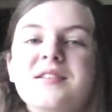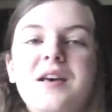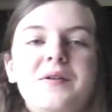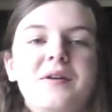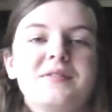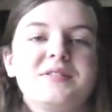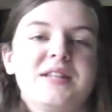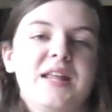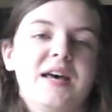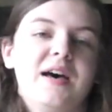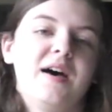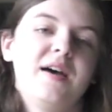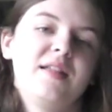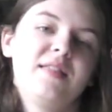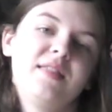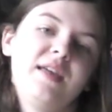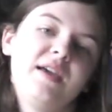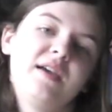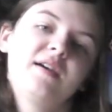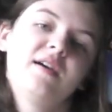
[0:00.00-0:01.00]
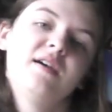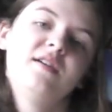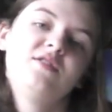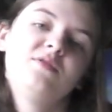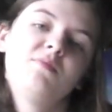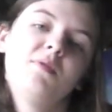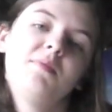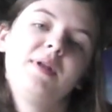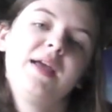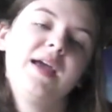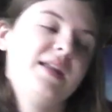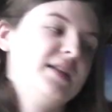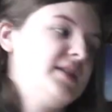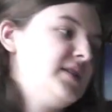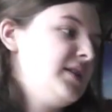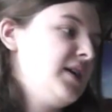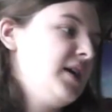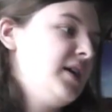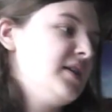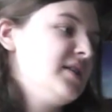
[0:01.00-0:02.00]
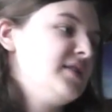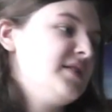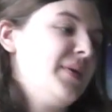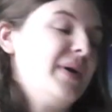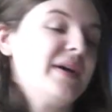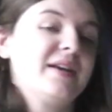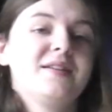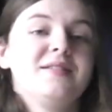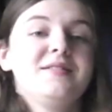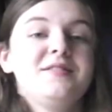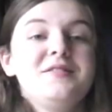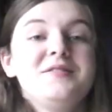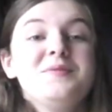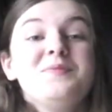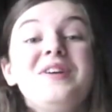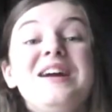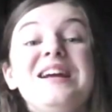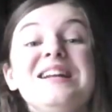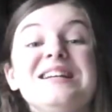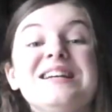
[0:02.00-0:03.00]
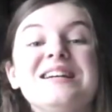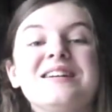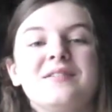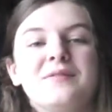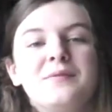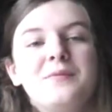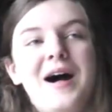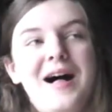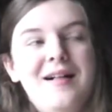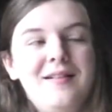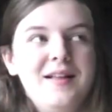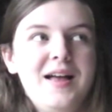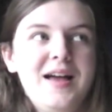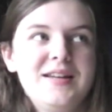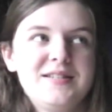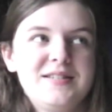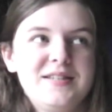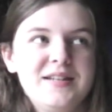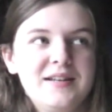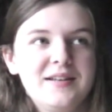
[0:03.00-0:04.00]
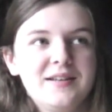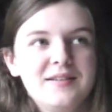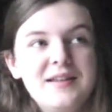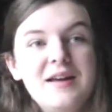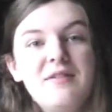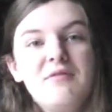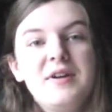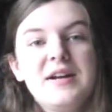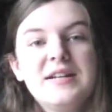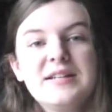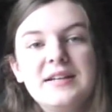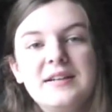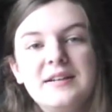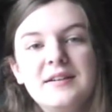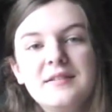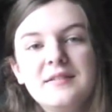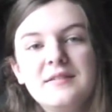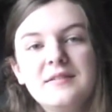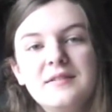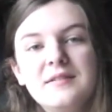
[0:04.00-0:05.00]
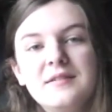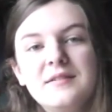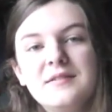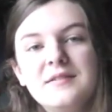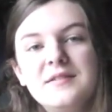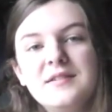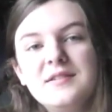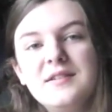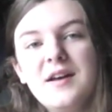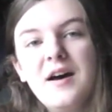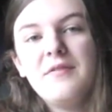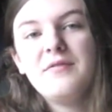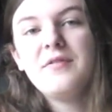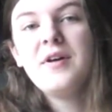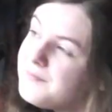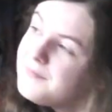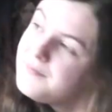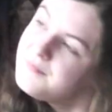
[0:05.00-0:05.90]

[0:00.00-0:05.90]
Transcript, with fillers: So after that, I think I should probably end so I can do some reading. Well, editing, then reading and stuff.